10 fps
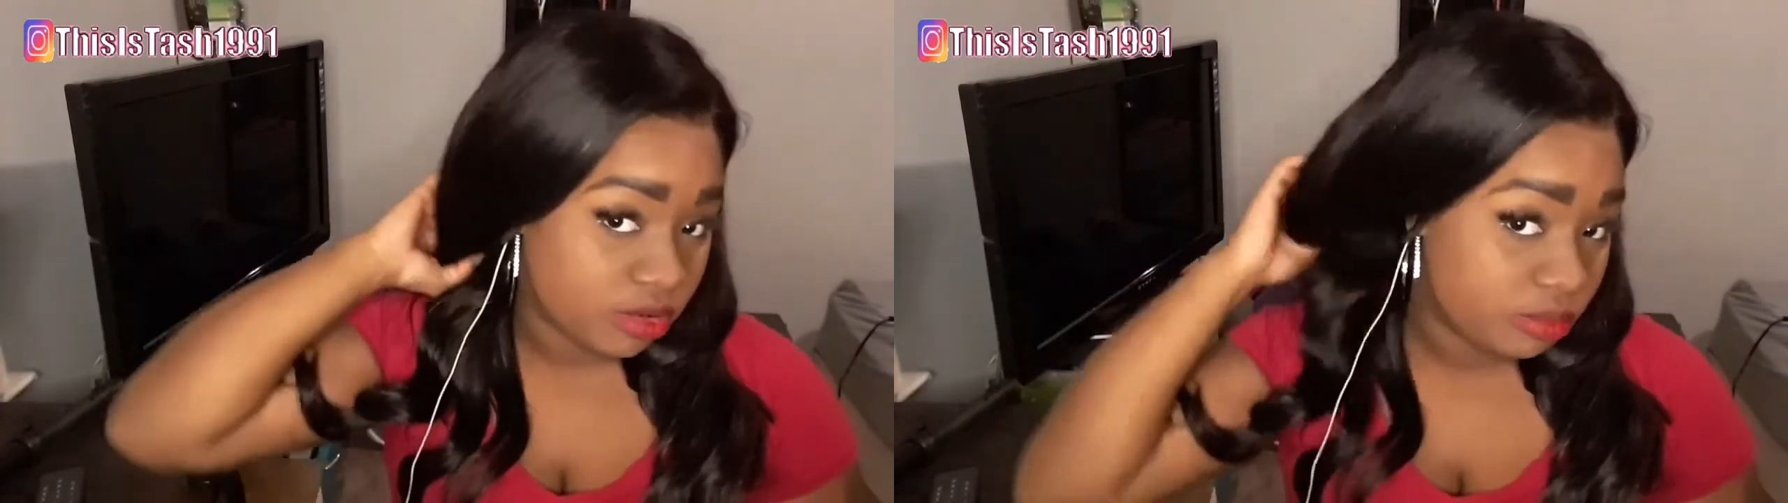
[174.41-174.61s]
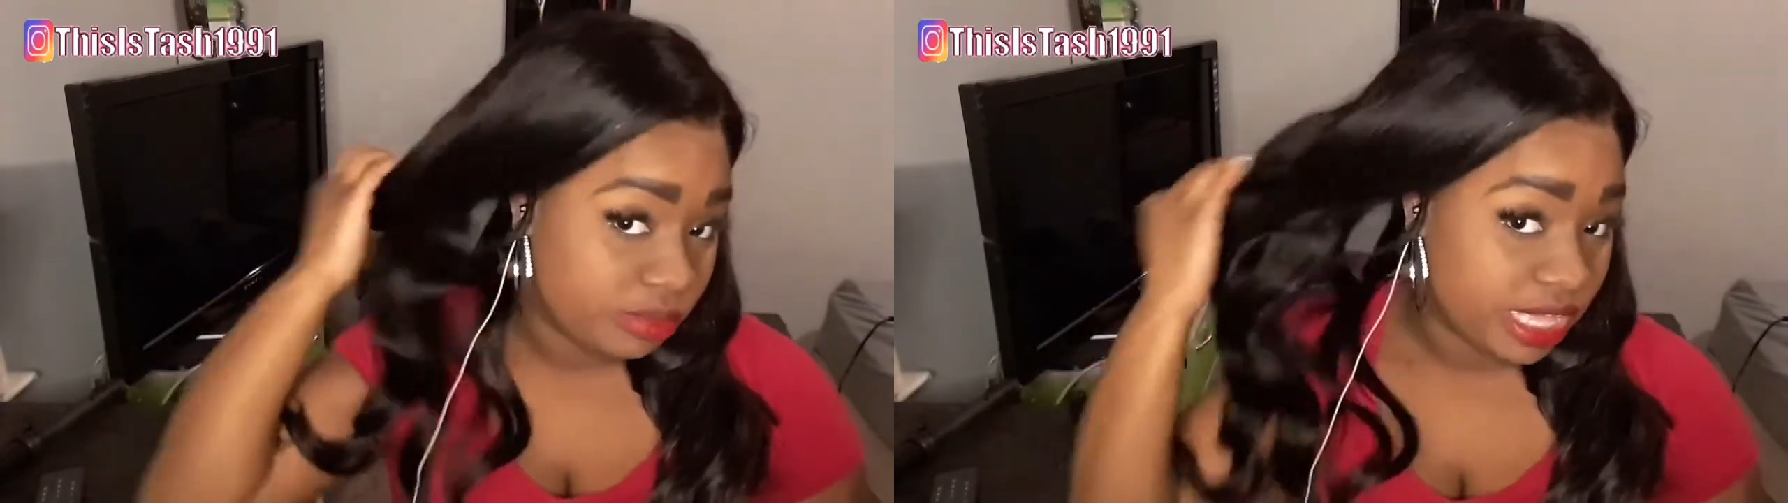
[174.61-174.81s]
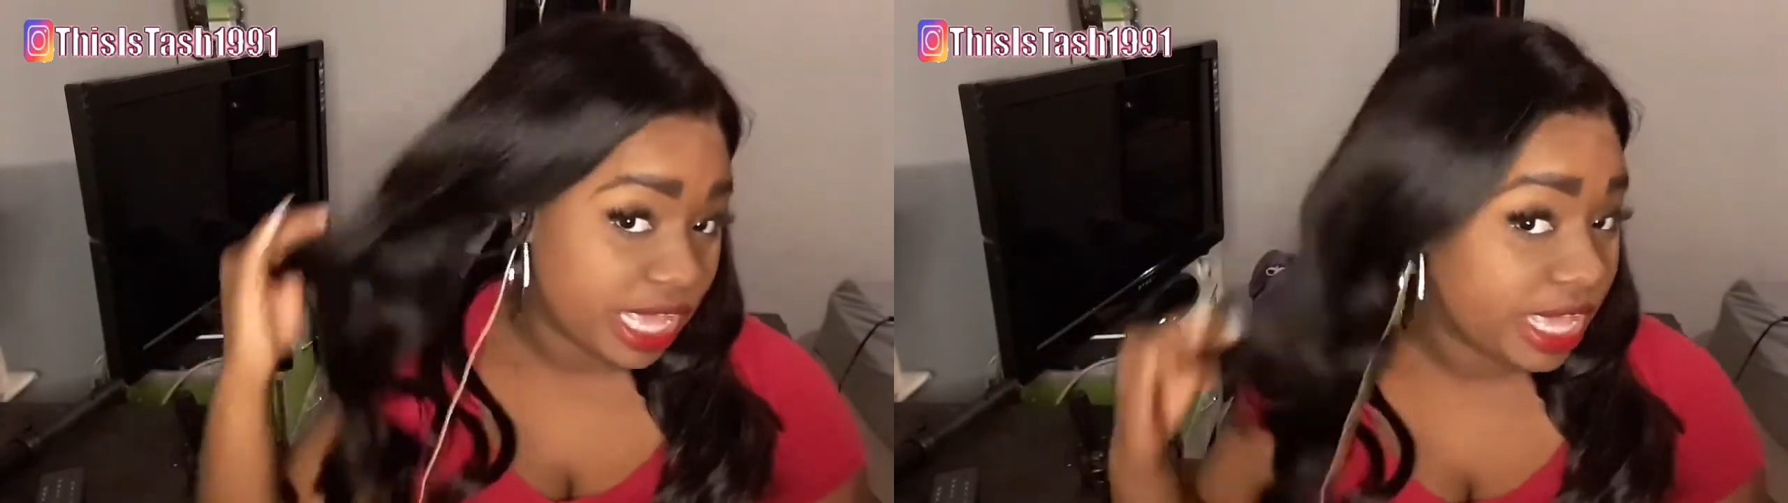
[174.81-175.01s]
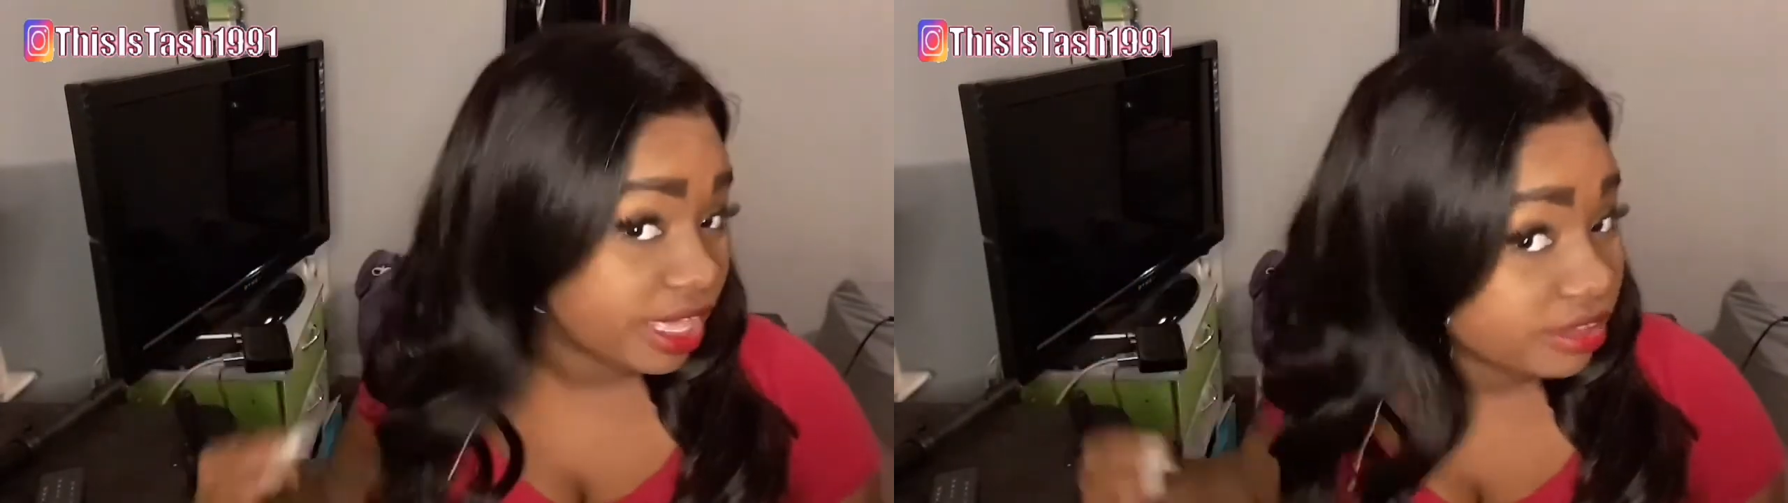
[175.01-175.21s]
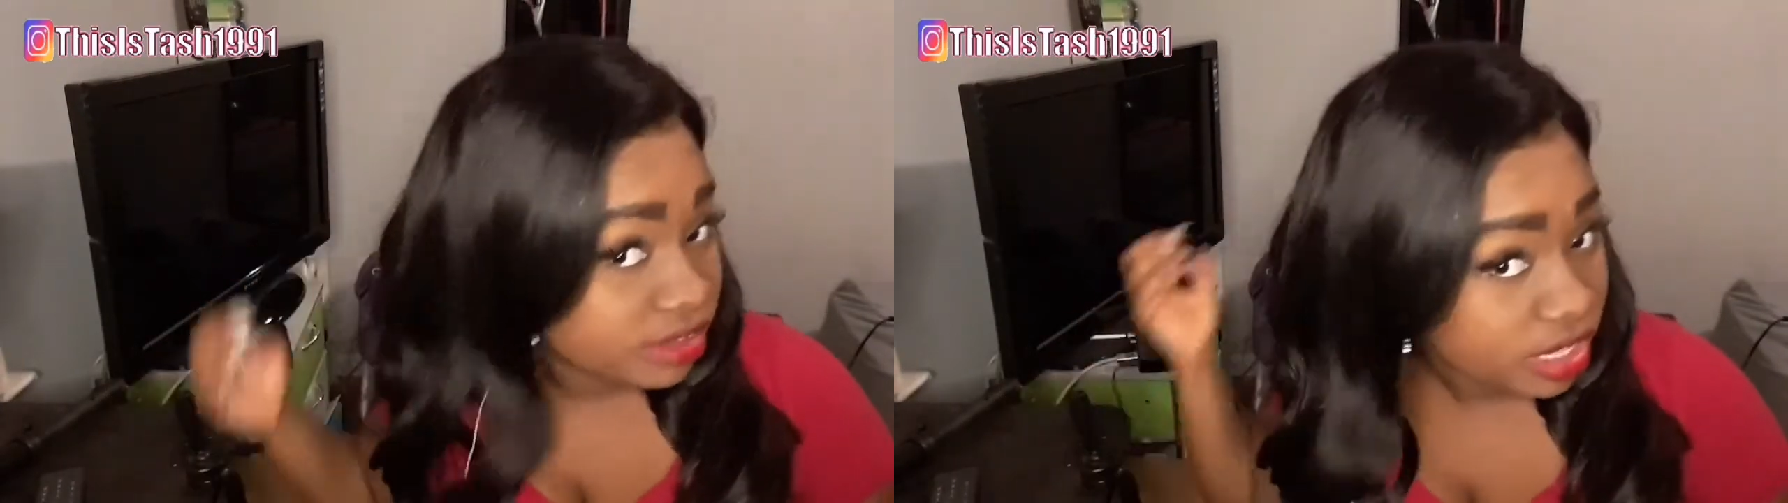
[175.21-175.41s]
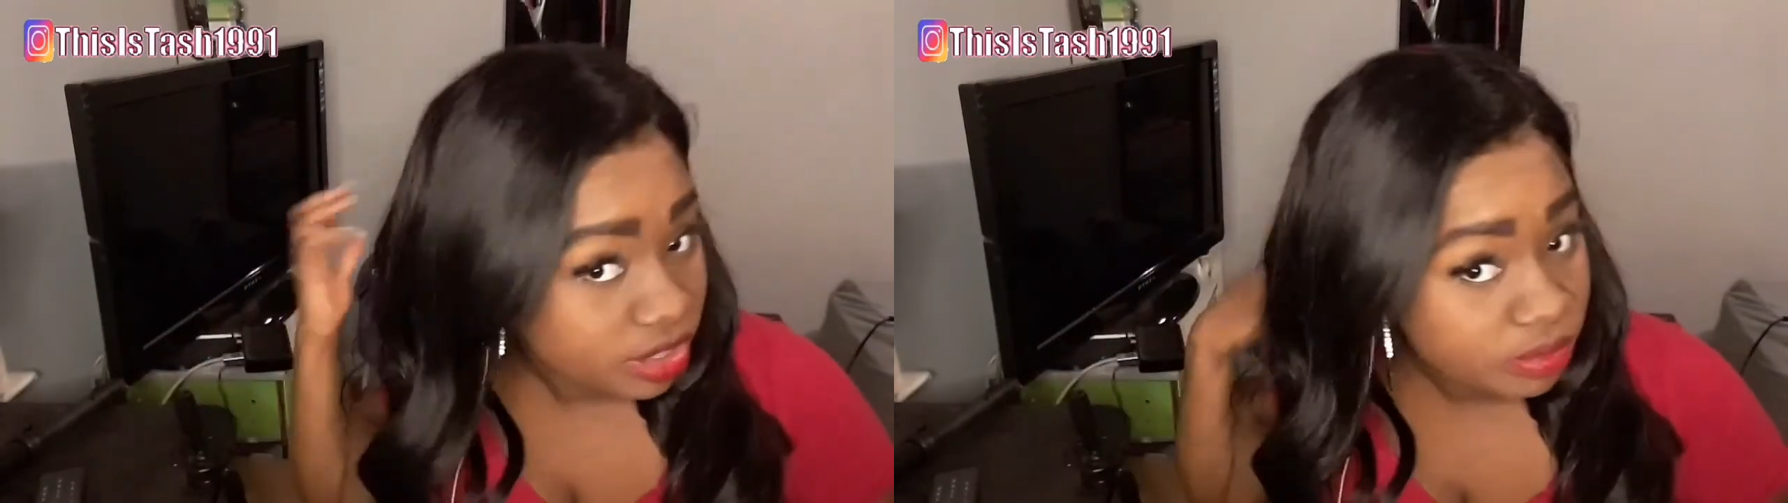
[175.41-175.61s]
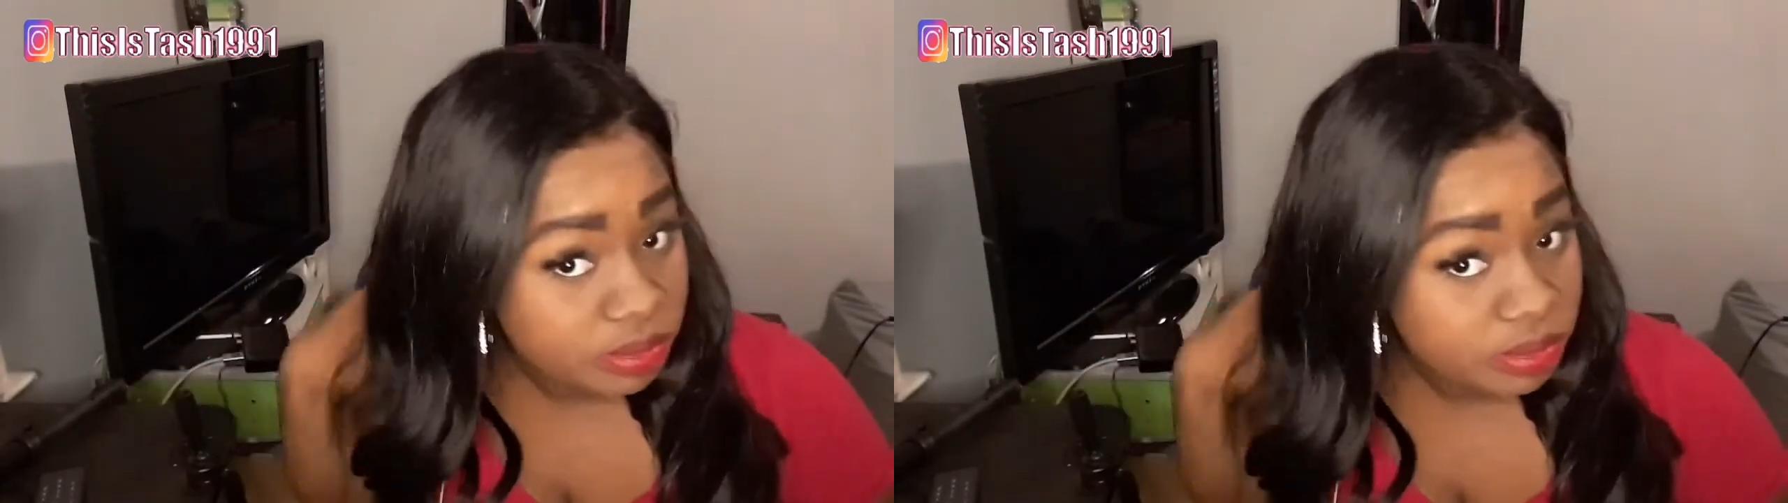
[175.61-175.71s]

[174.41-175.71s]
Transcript: gonna be ass, yo.